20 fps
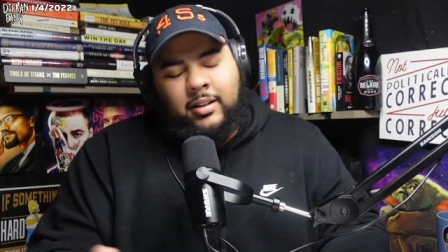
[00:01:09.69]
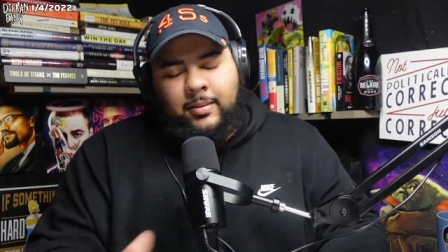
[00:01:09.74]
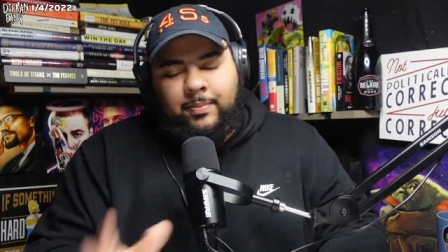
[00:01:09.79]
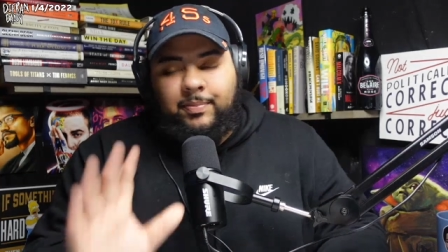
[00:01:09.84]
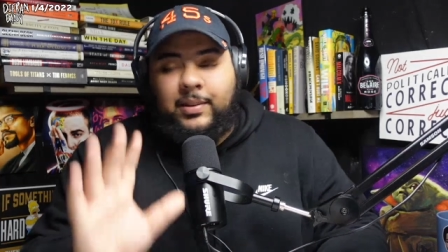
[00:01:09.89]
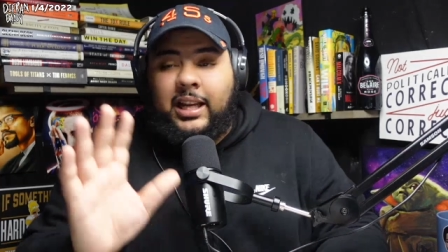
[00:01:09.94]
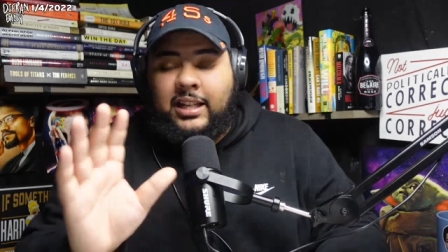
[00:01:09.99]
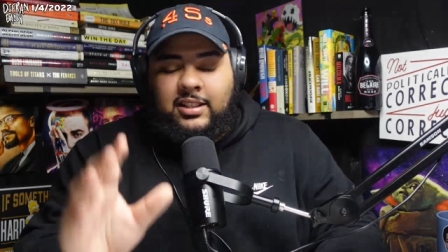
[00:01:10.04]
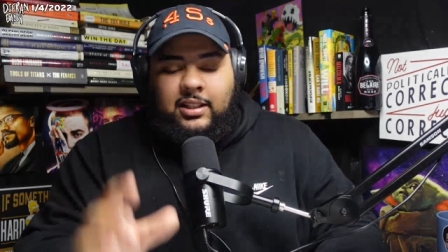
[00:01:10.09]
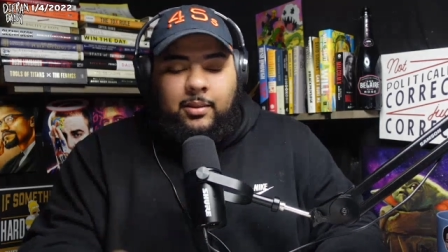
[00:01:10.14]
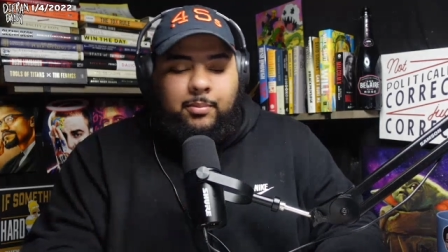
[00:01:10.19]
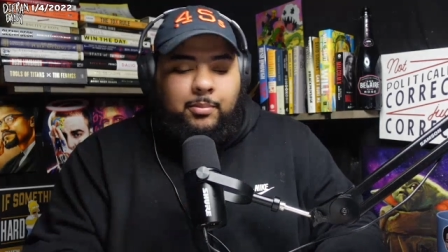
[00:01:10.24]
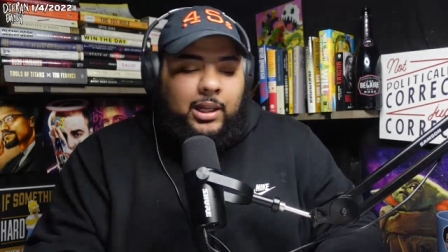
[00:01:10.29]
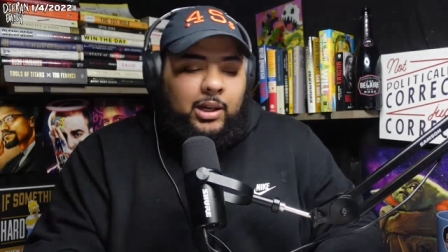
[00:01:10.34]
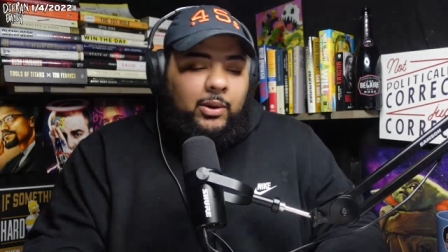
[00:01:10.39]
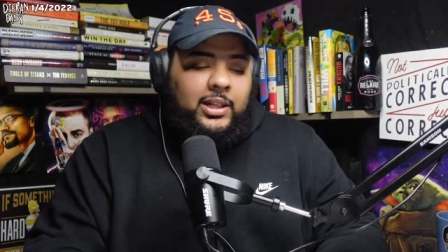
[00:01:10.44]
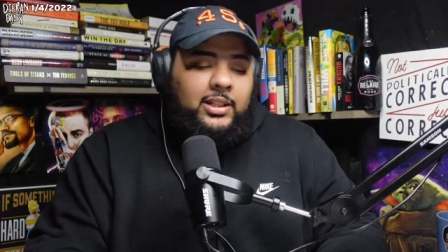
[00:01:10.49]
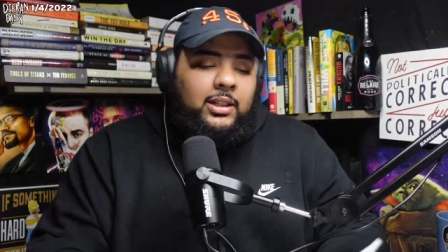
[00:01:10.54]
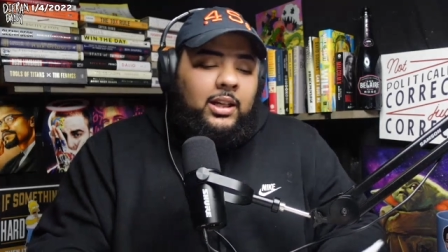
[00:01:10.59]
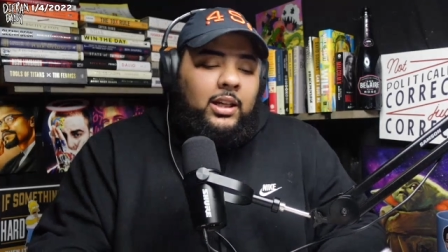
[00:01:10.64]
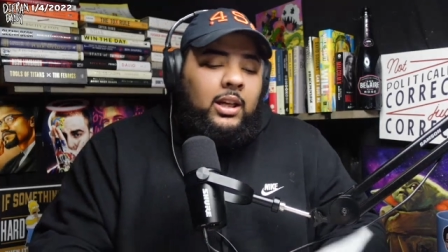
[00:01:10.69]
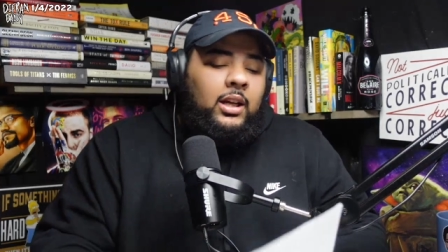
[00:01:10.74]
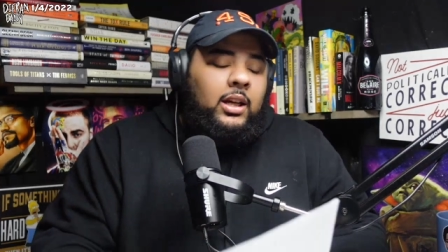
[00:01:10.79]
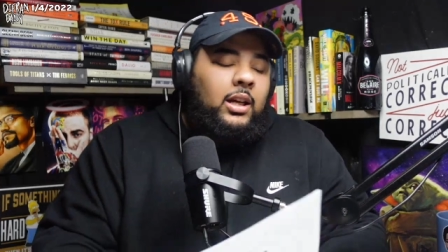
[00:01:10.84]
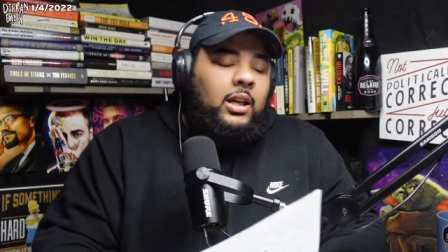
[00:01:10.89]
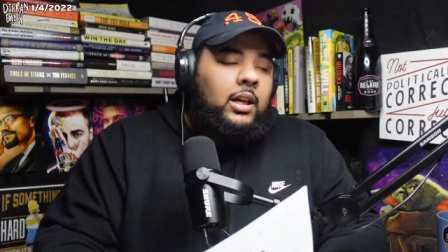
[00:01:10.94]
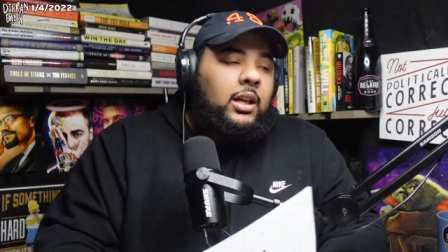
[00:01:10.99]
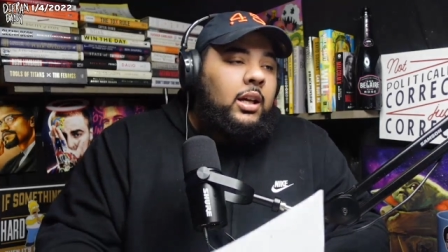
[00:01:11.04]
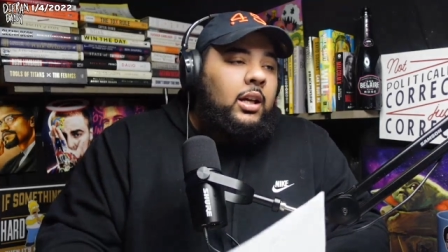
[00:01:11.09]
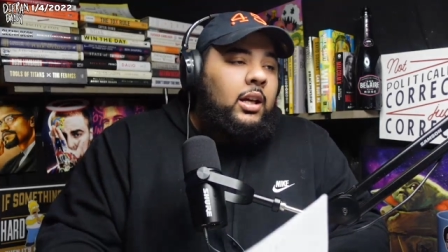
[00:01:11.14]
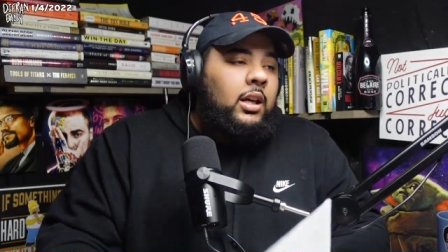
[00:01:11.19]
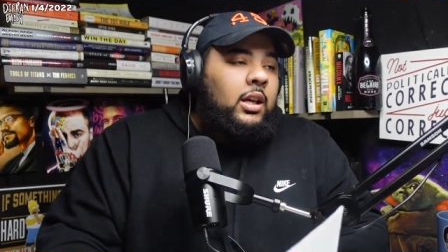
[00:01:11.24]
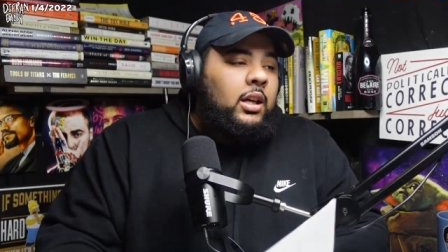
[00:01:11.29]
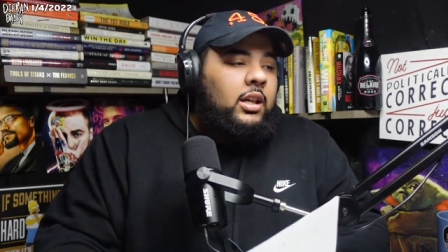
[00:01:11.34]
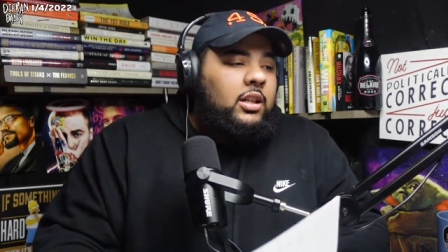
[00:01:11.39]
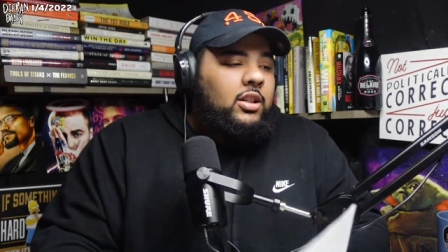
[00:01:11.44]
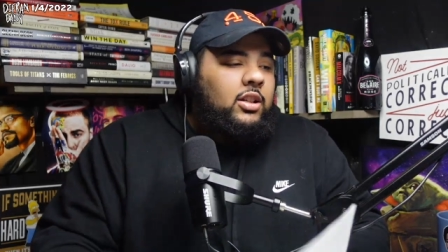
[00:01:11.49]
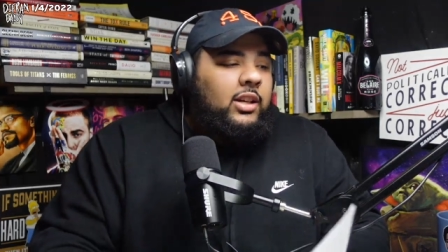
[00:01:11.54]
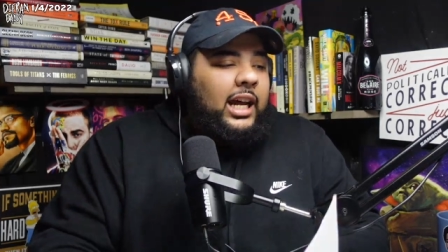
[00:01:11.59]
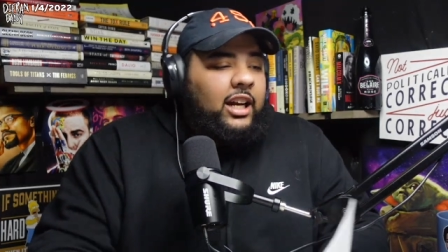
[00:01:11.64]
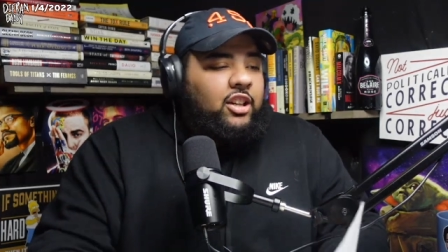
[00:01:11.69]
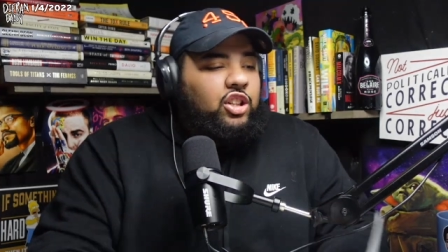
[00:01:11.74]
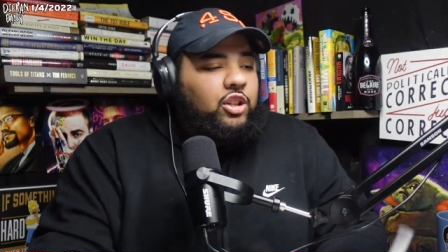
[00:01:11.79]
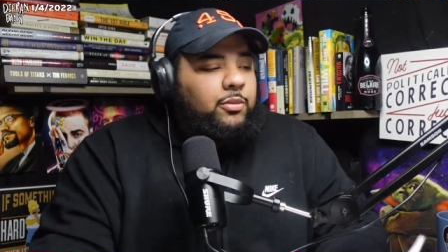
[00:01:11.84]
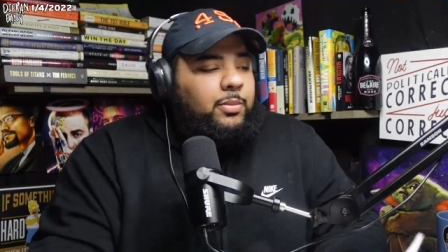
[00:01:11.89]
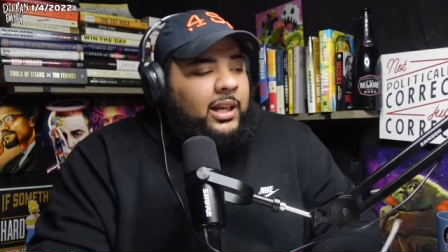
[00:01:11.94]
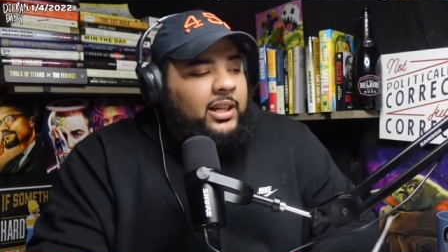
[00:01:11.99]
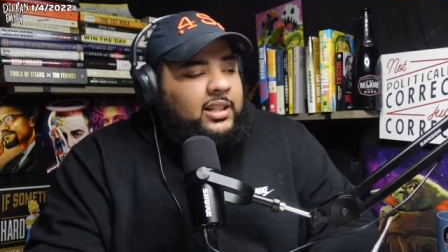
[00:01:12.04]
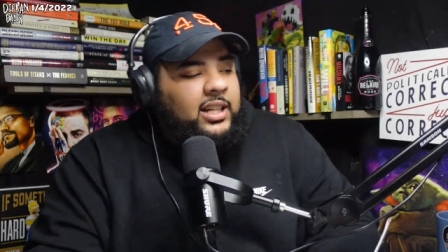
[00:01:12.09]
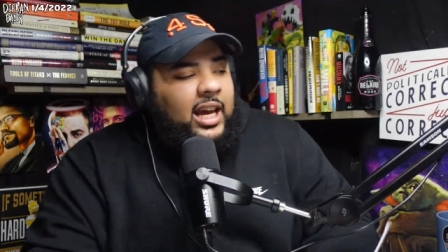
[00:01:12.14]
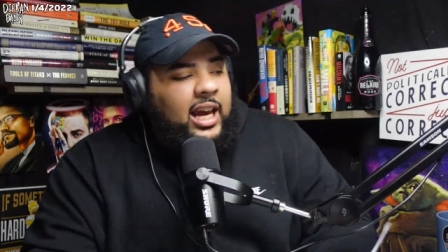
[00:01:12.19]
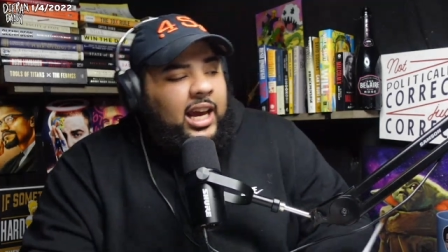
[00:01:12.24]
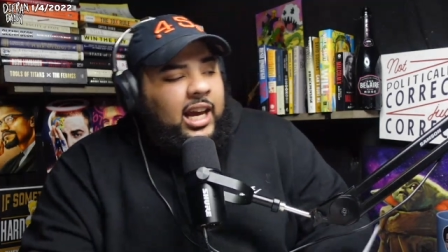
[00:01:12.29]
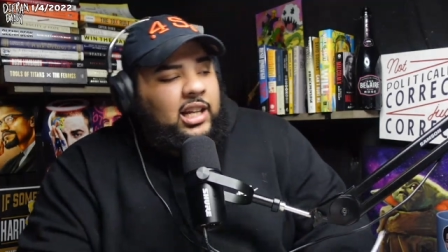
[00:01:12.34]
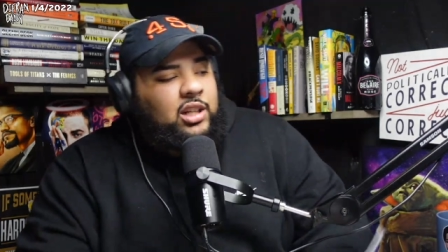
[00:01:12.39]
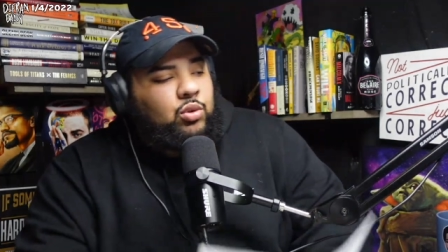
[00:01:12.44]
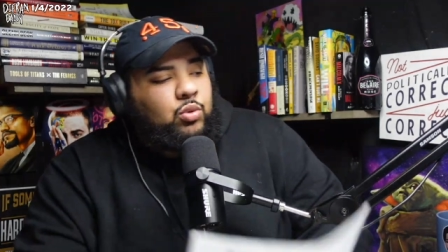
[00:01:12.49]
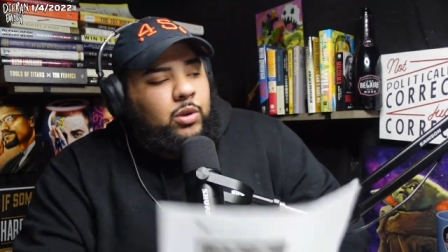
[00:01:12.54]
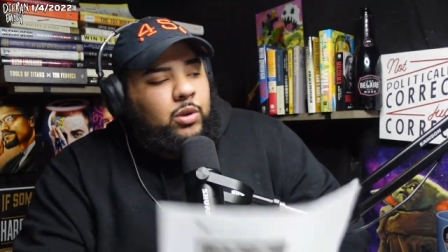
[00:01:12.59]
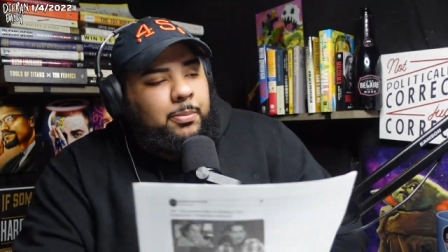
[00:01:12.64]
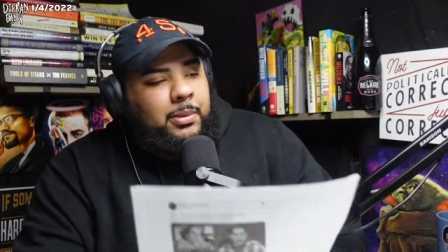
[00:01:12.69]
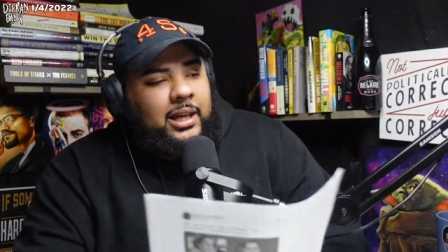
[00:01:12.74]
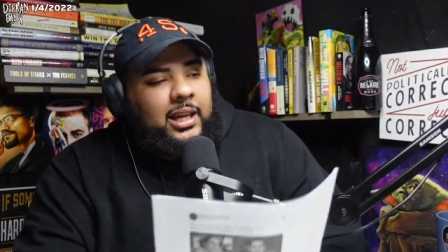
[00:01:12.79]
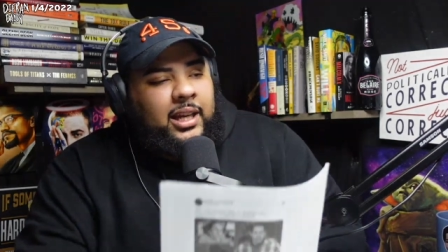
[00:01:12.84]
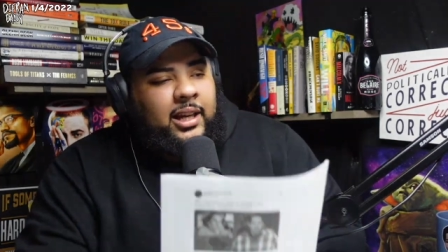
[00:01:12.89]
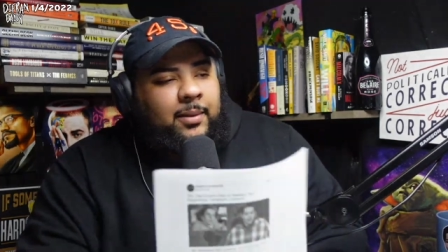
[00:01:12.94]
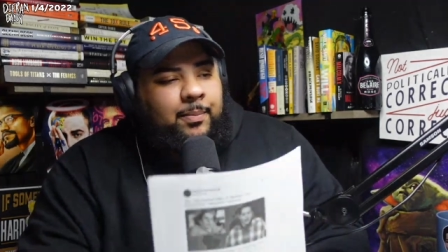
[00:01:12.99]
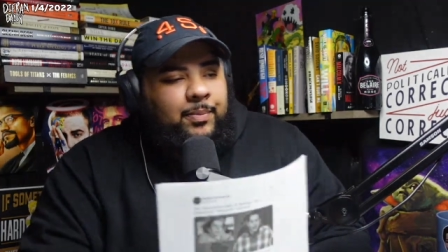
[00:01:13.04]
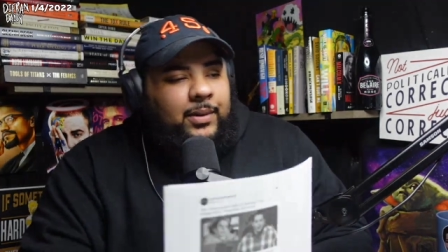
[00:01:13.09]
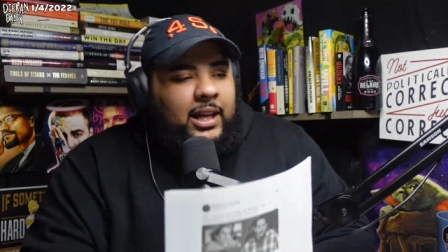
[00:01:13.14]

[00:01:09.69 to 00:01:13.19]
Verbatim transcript: That's it. But anyways, so now she's being tasked with being